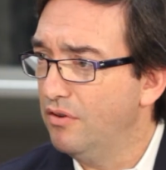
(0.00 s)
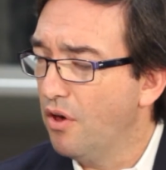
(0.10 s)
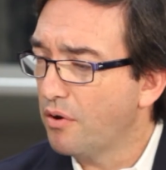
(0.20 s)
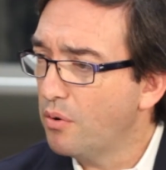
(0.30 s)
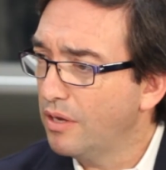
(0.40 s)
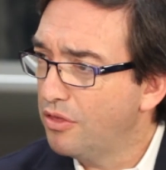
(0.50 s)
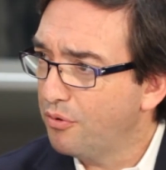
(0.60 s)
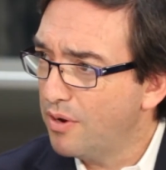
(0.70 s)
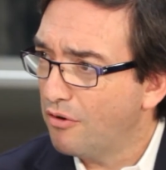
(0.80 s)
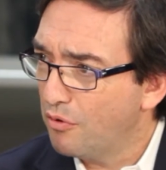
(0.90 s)
to have not only
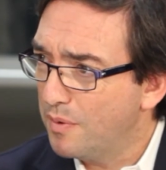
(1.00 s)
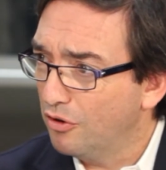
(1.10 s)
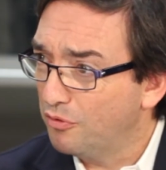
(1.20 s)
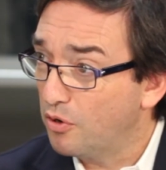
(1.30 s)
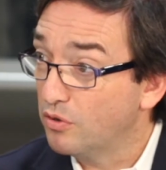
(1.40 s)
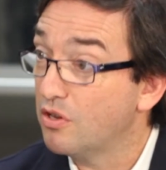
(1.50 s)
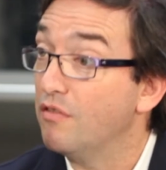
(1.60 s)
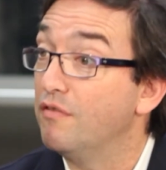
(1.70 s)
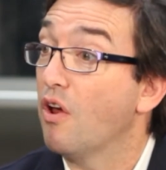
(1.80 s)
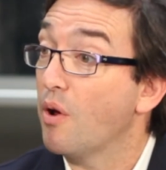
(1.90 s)
300 meals, but
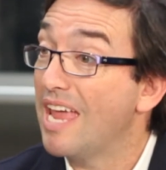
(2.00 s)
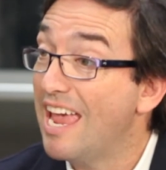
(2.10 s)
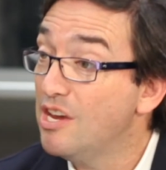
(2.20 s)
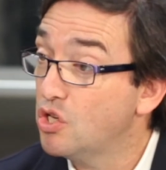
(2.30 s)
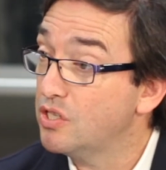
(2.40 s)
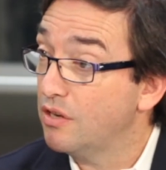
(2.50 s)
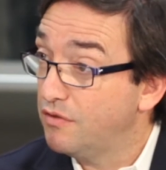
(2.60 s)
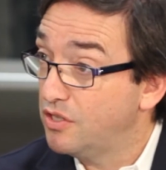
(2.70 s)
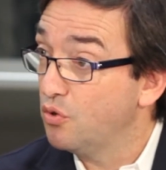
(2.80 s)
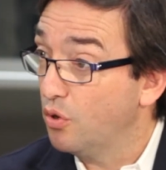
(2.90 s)
also variations
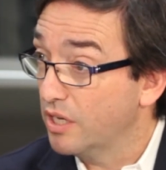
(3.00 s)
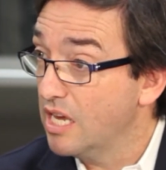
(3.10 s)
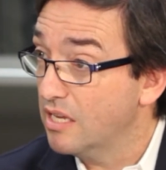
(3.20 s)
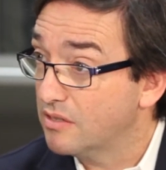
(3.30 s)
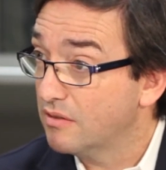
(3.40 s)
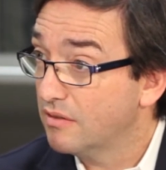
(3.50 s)
that suit all the kids.